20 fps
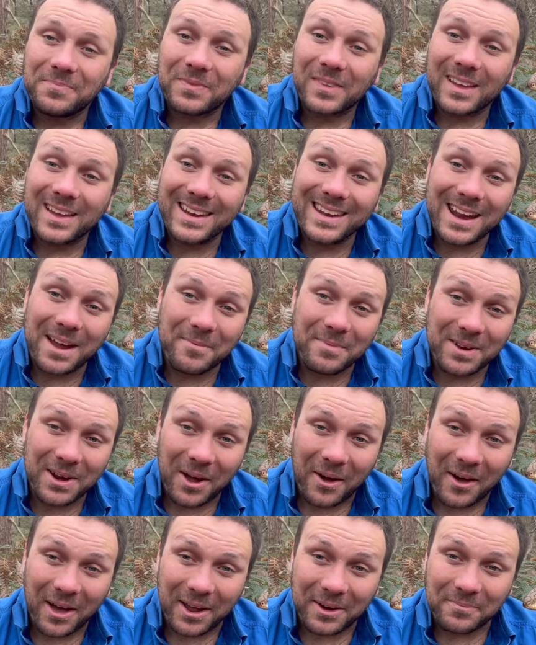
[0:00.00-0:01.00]
Number
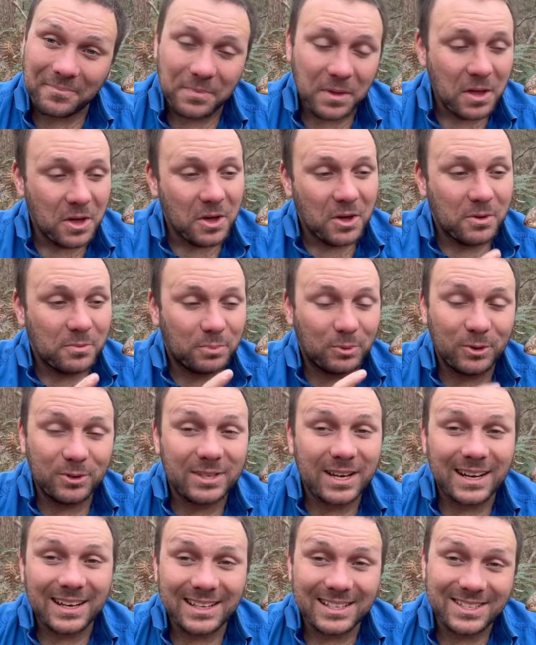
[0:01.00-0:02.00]
9,
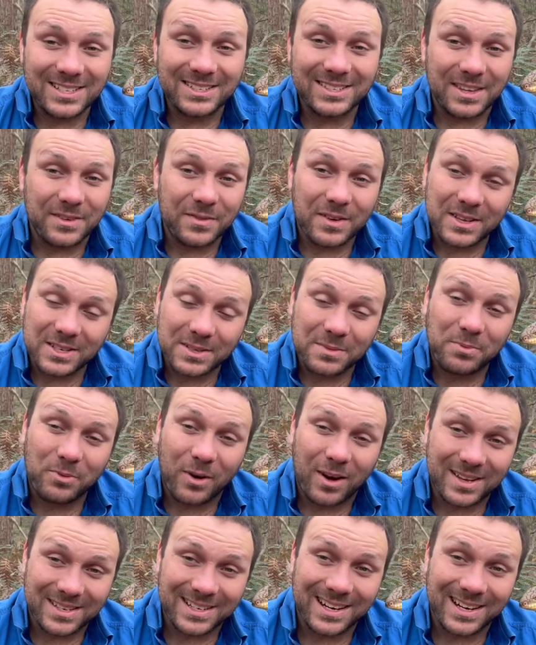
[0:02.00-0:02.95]
blue-tongued lizards live a surprisingly